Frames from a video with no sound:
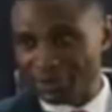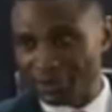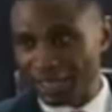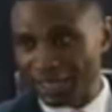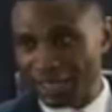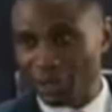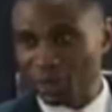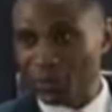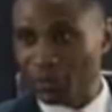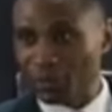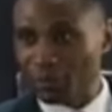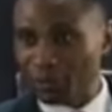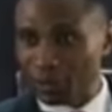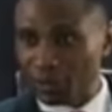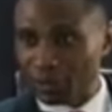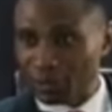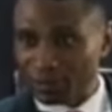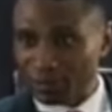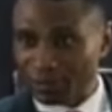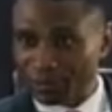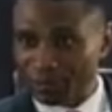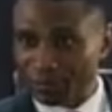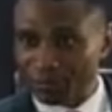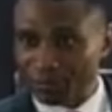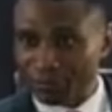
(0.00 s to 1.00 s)
I hope you
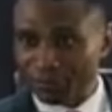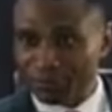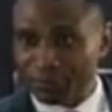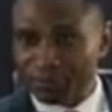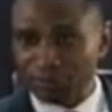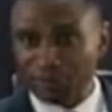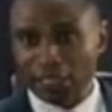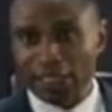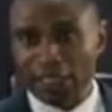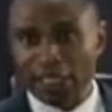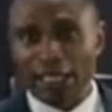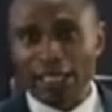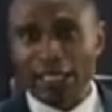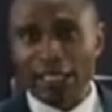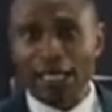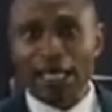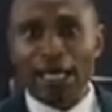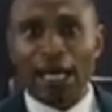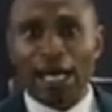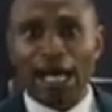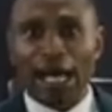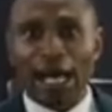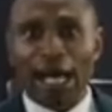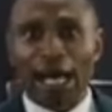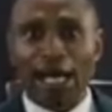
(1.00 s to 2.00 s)
know.
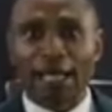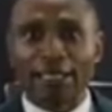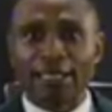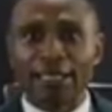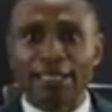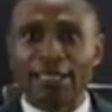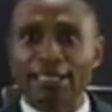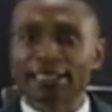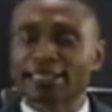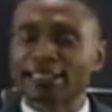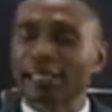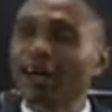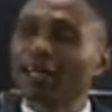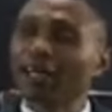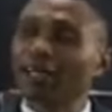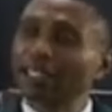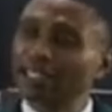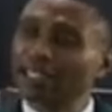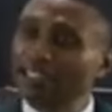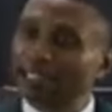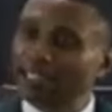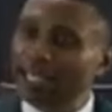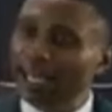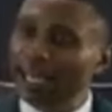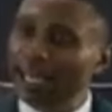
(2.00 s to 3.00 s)
And it is our
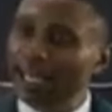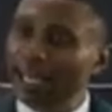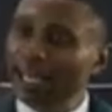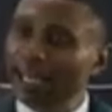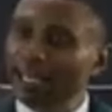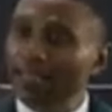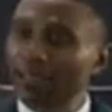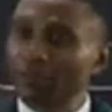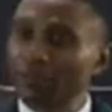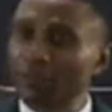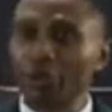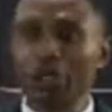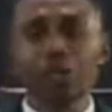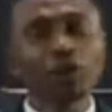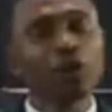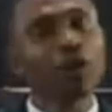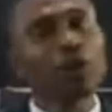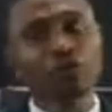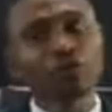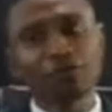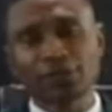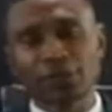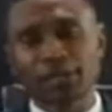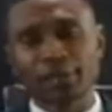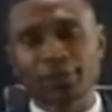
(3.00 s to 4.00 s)
desire, we
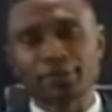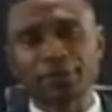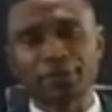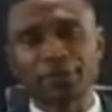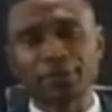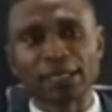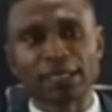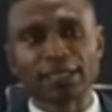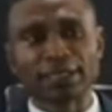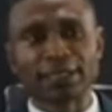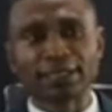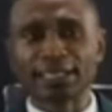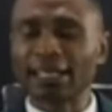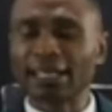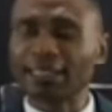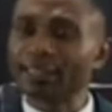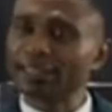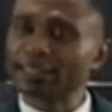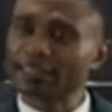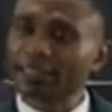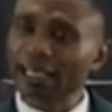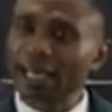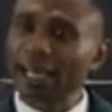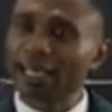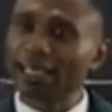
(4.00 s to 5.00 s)
love them, and it's our
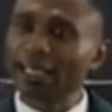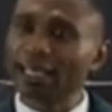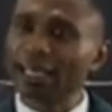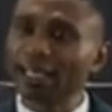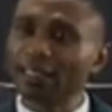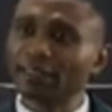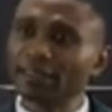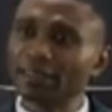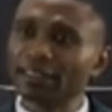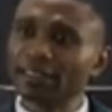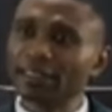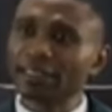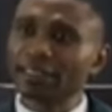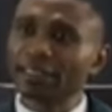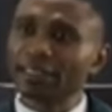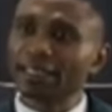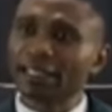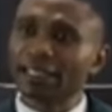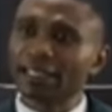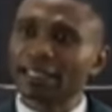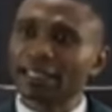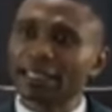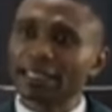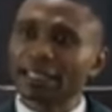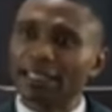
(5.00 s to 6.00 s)
desire that
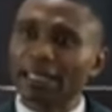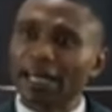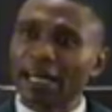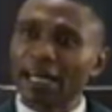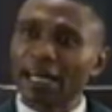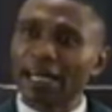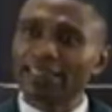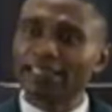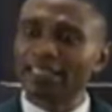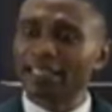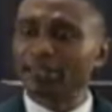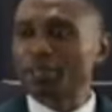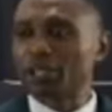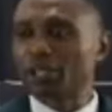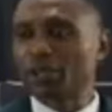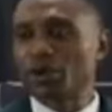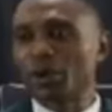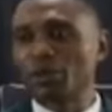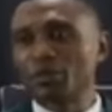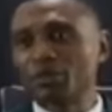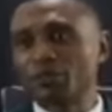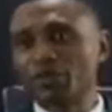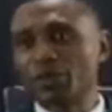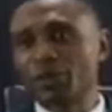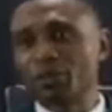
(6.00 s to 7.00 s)
as they
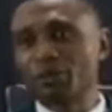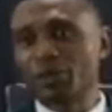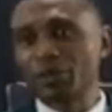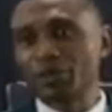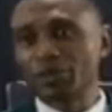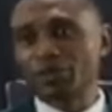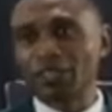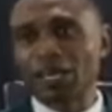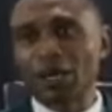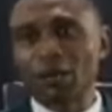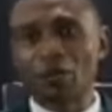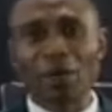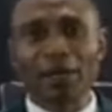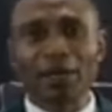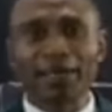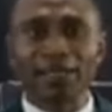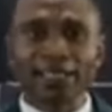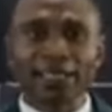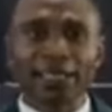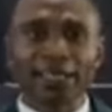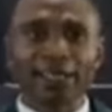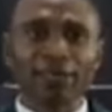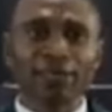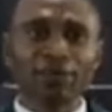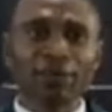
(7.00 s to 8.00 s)
become famous, that one
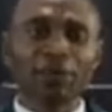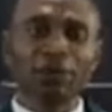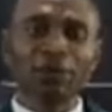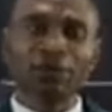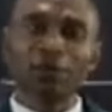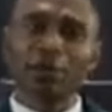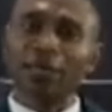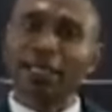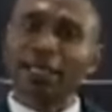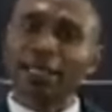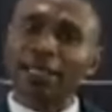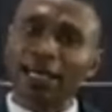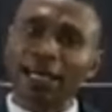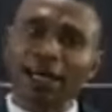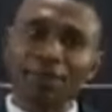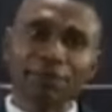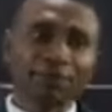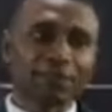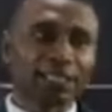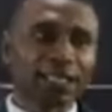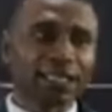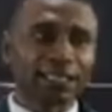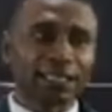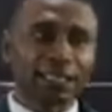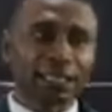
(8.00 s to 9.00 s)
day God will
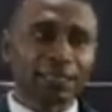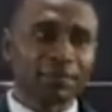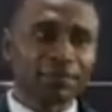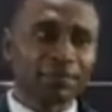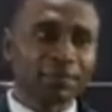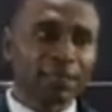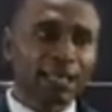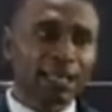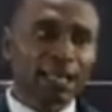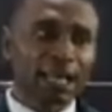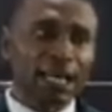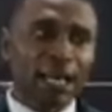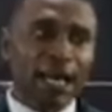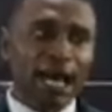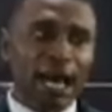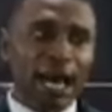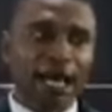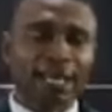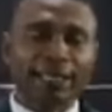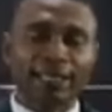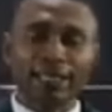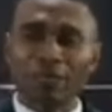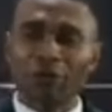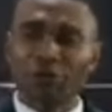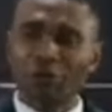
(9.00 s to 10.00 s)
encounter them
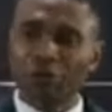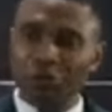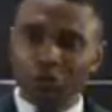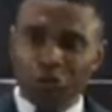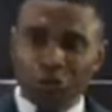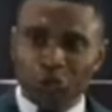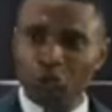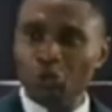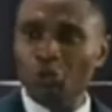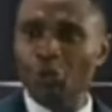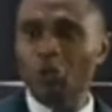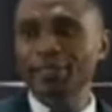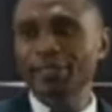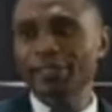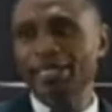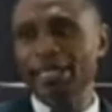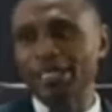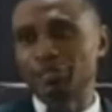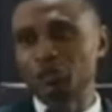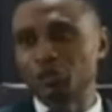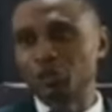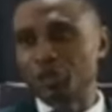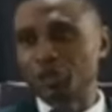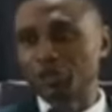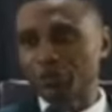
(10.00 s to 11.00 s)
and they will do what they are
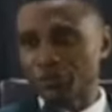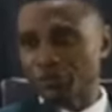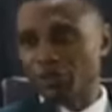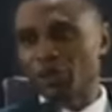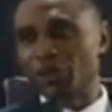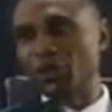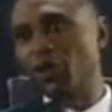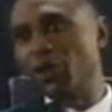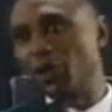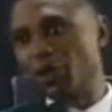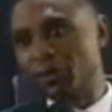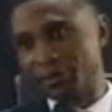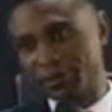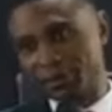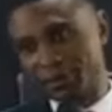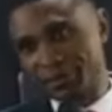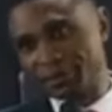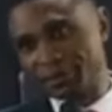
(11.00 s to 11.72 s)
doing for God.